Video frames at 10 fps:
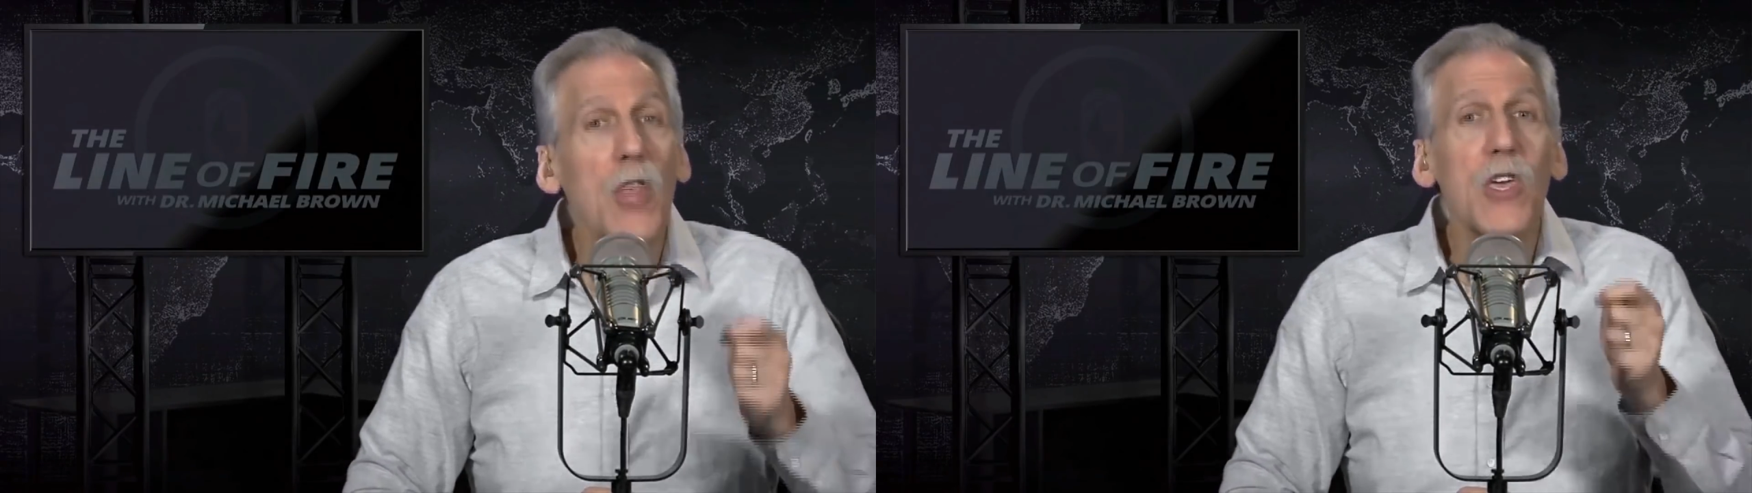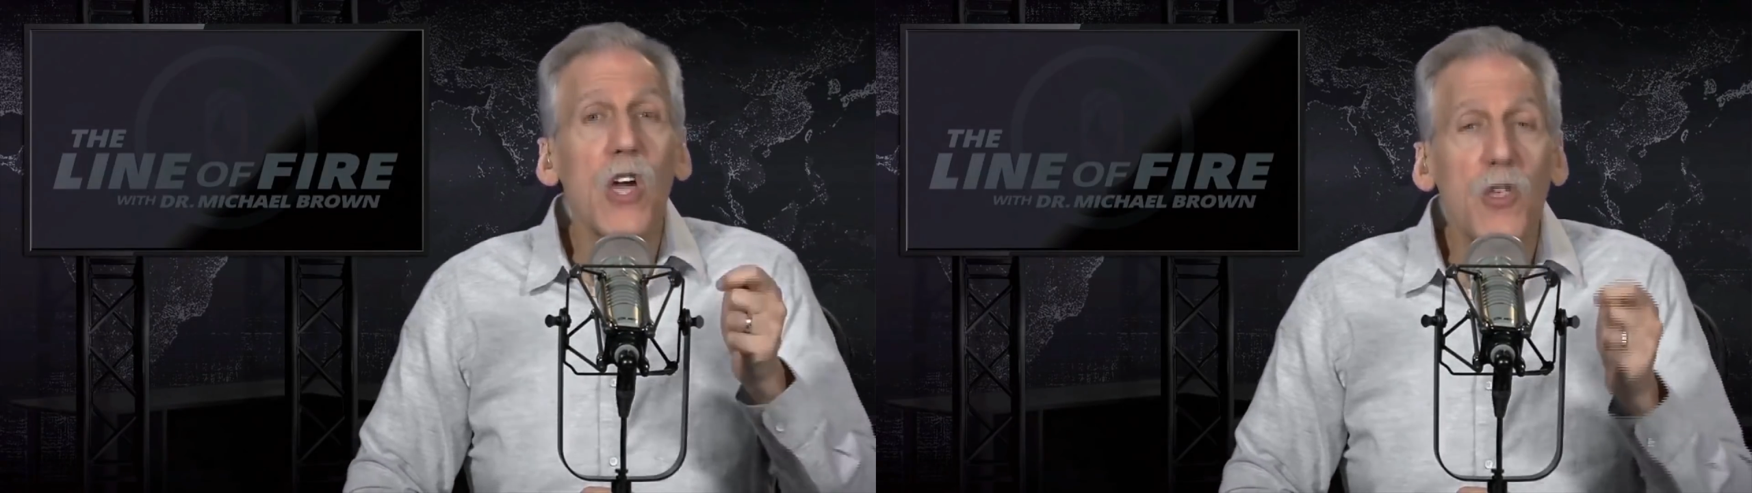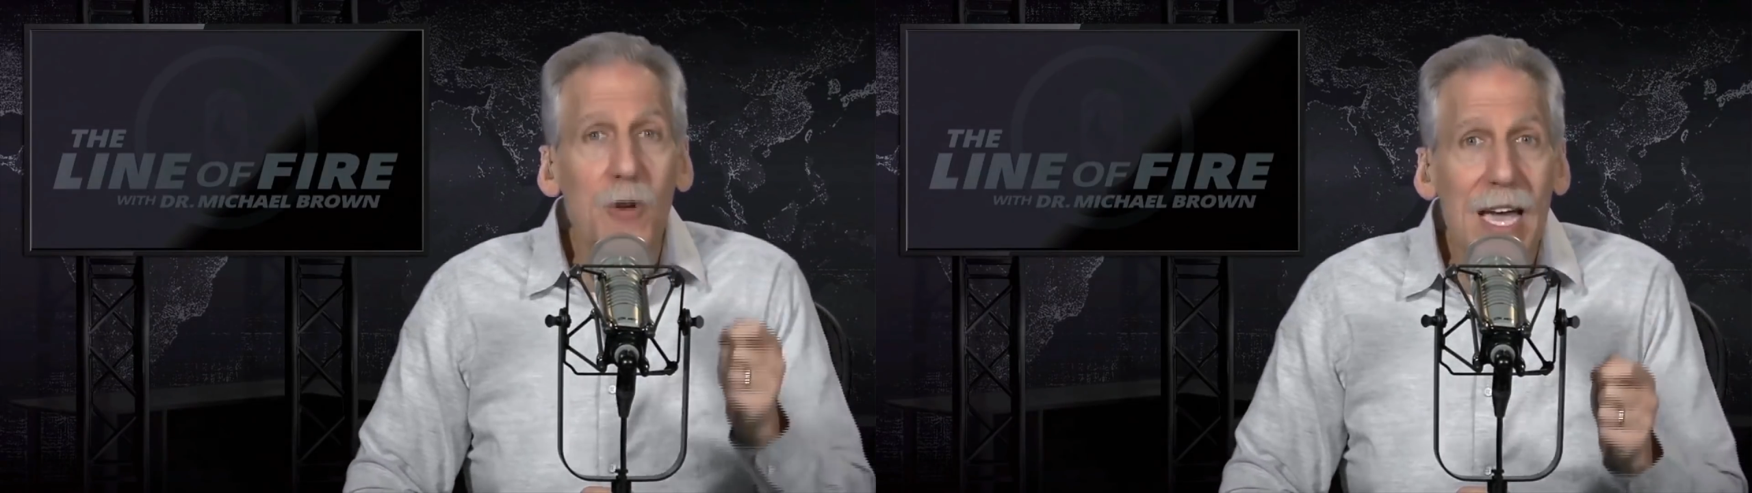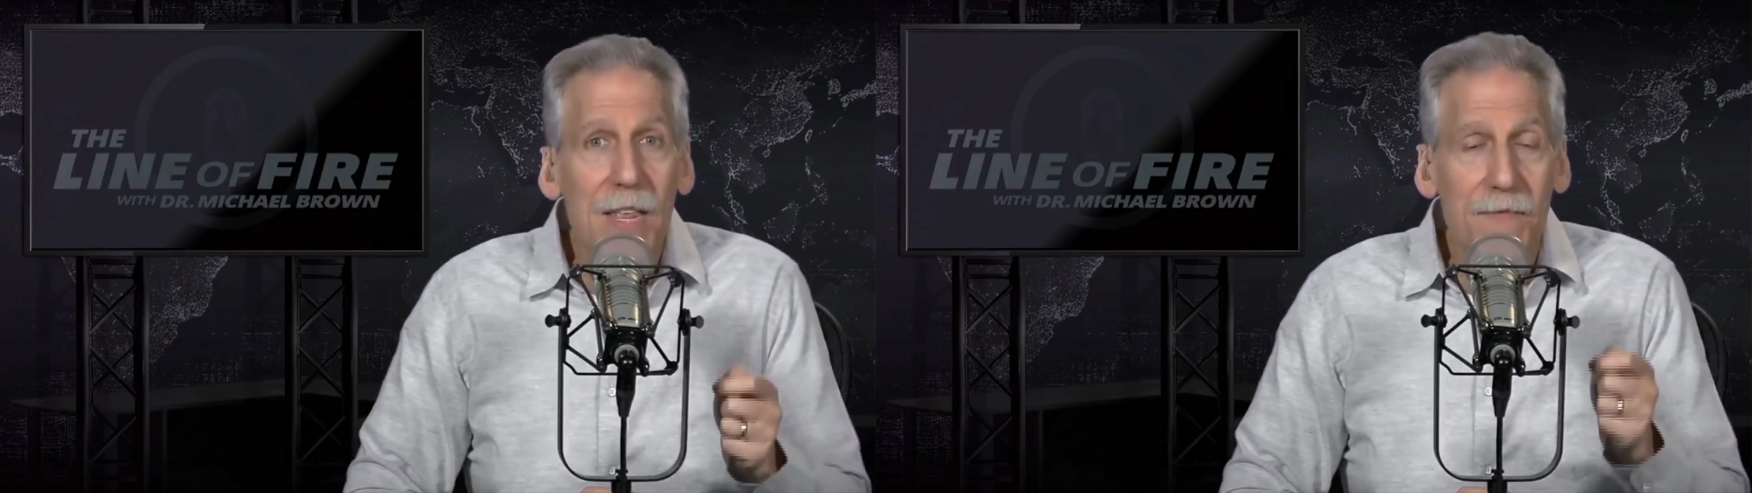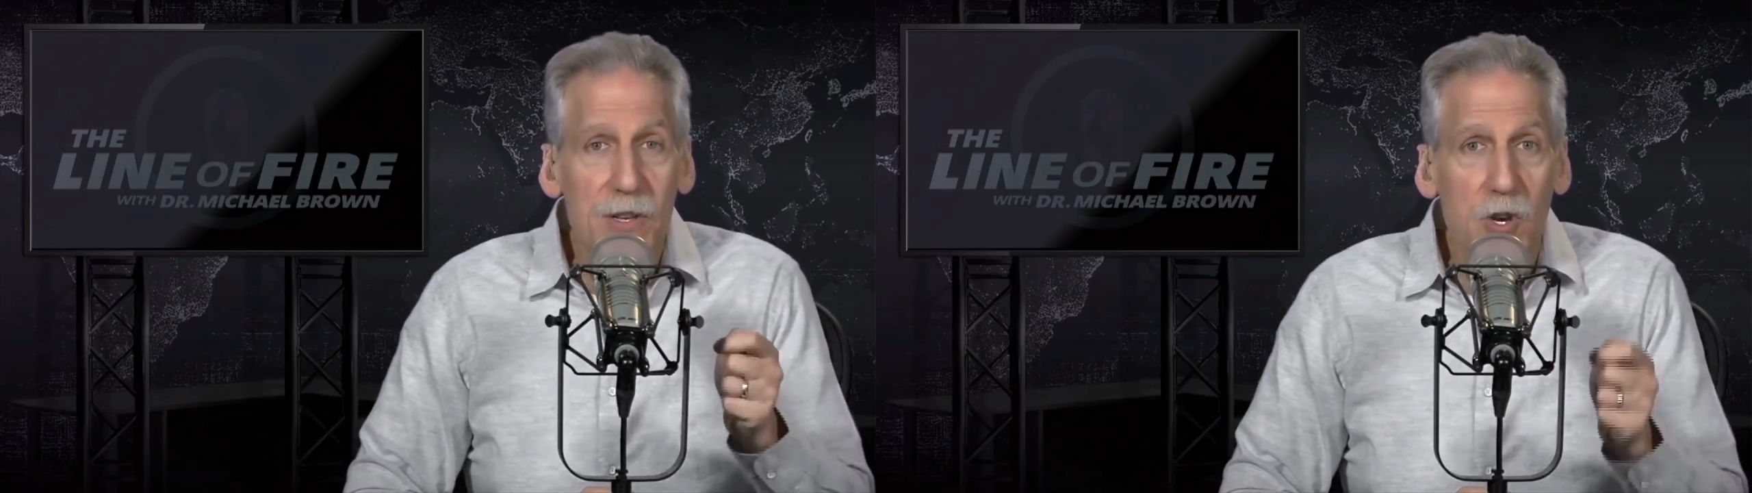On the other
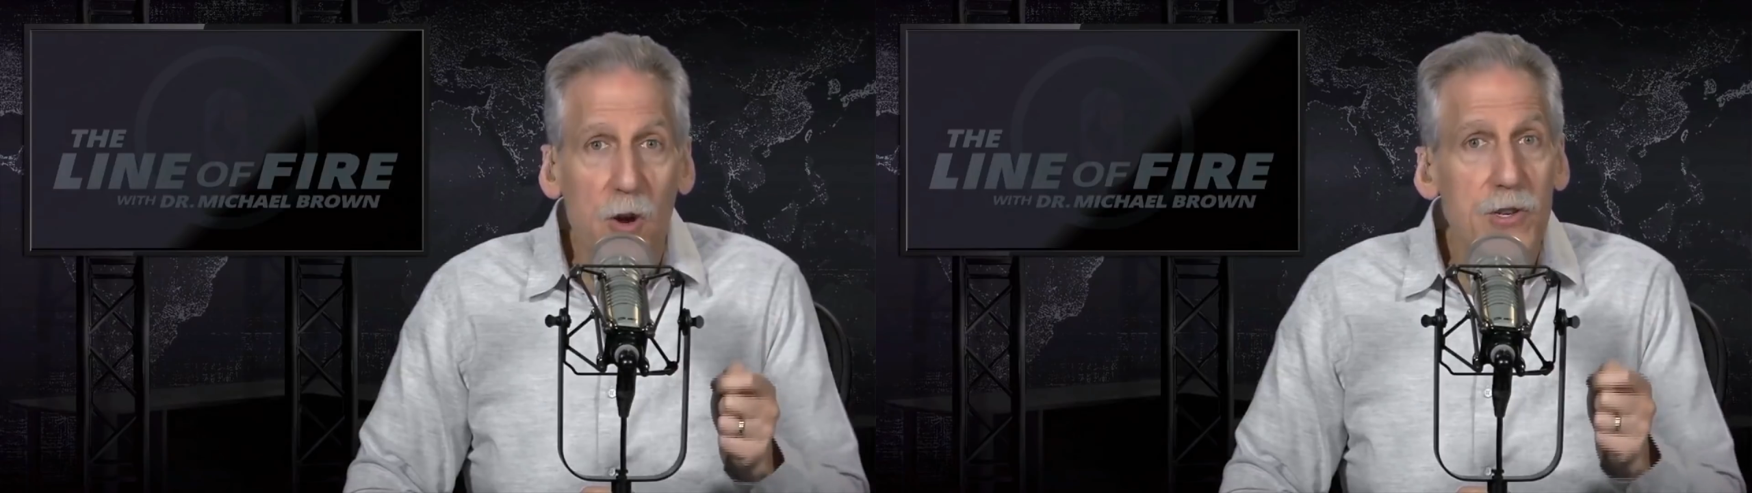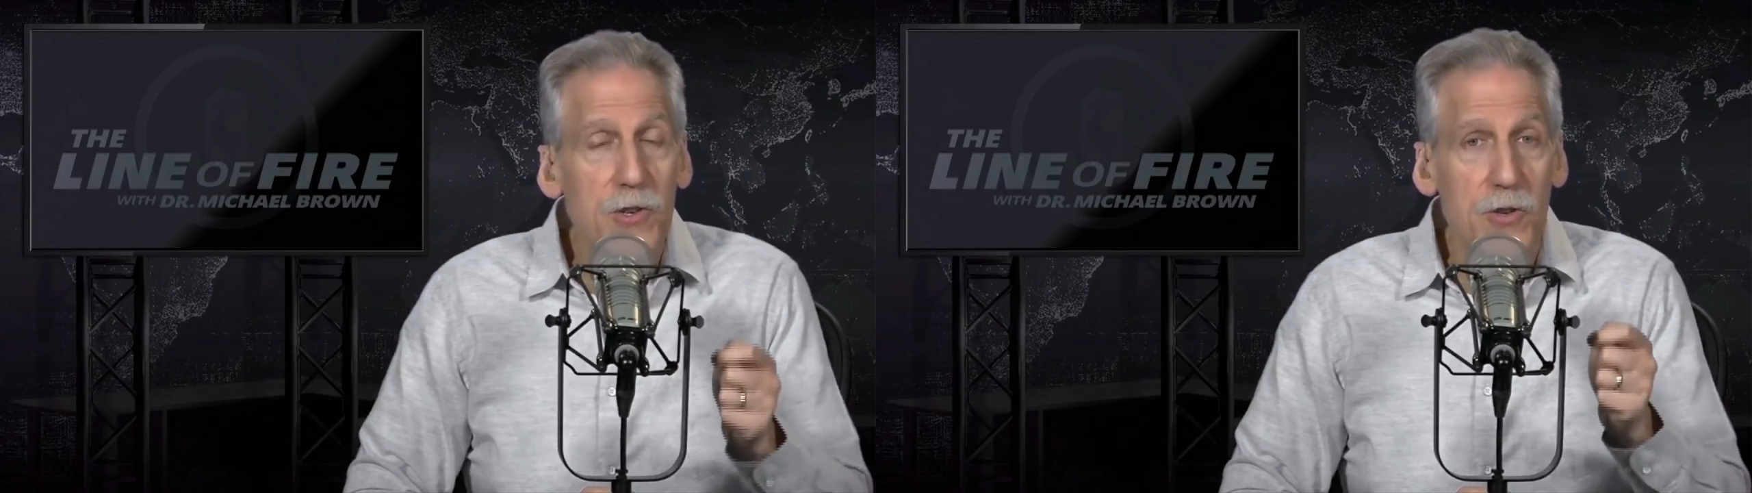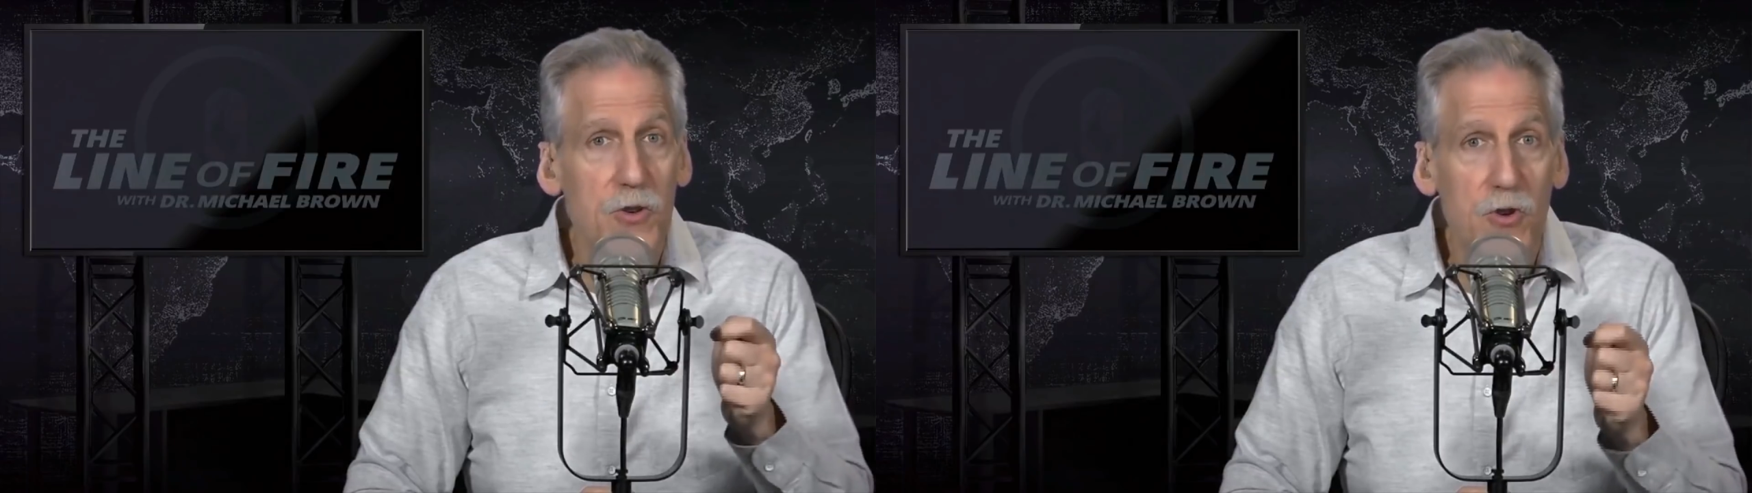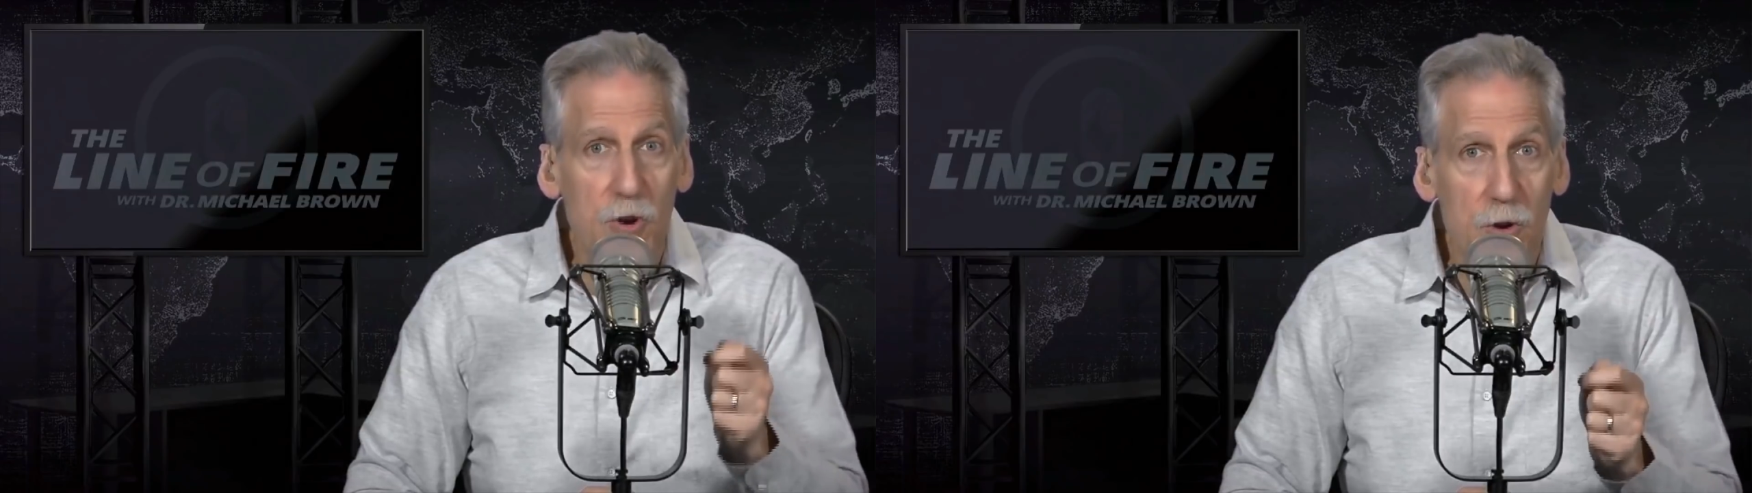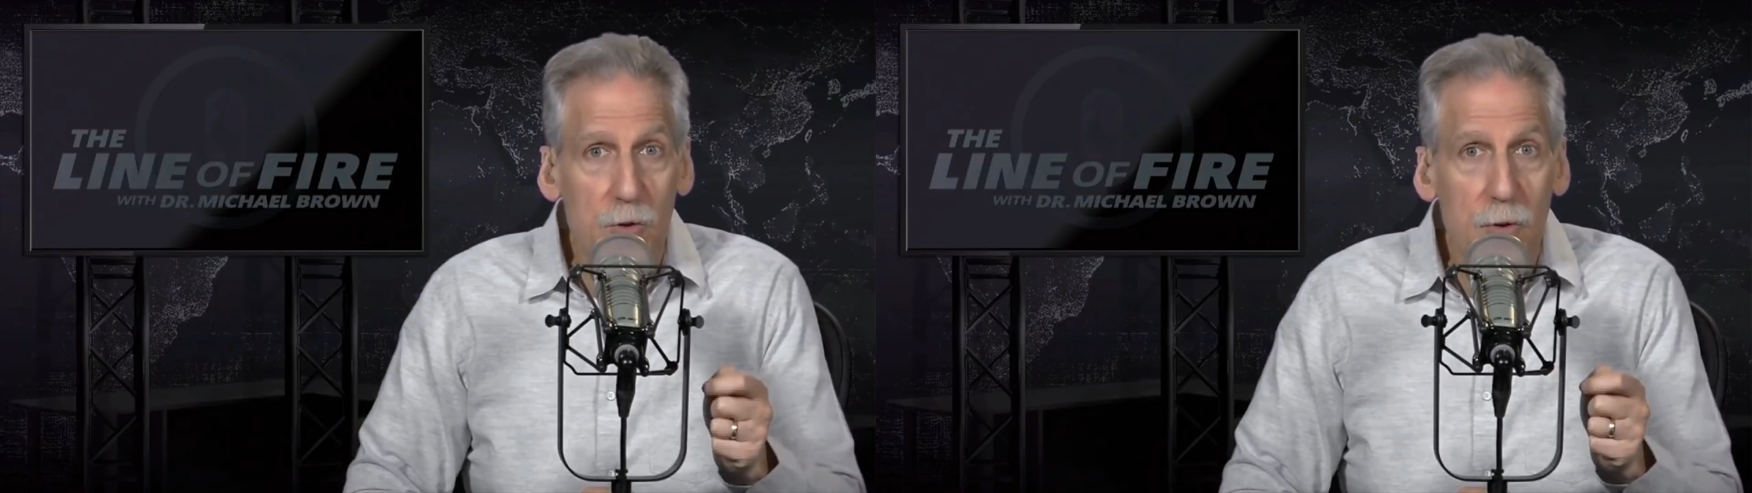hand, if the charges are
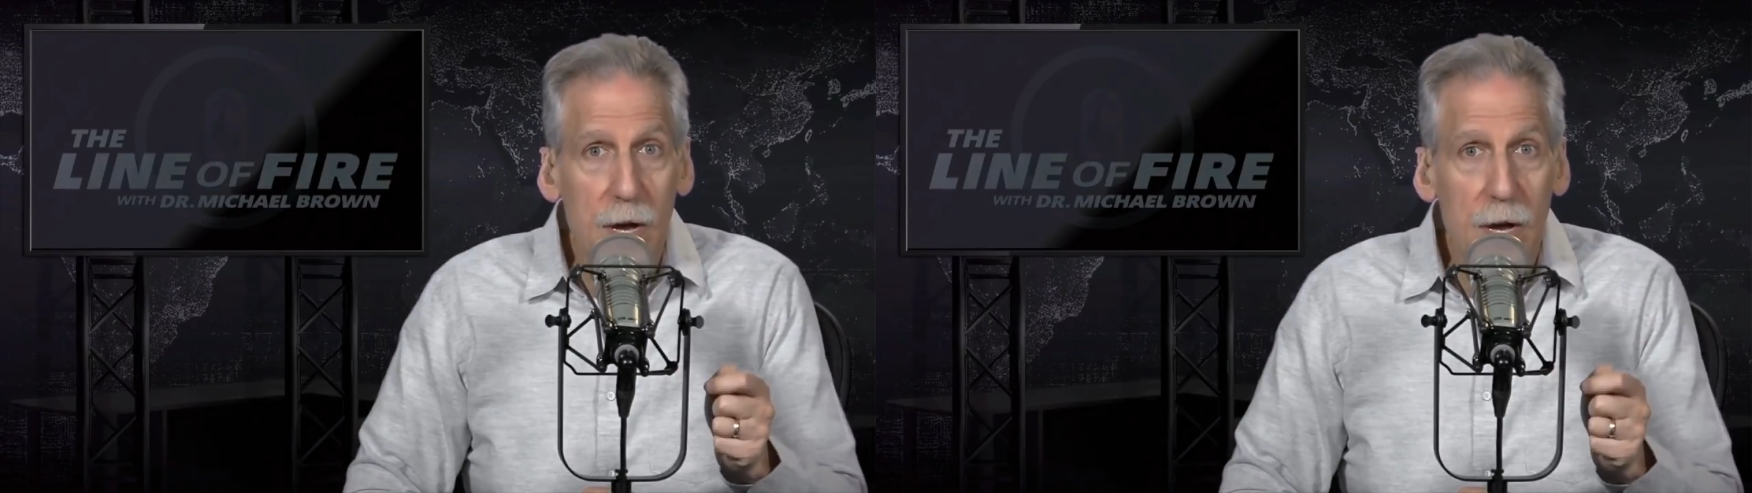true,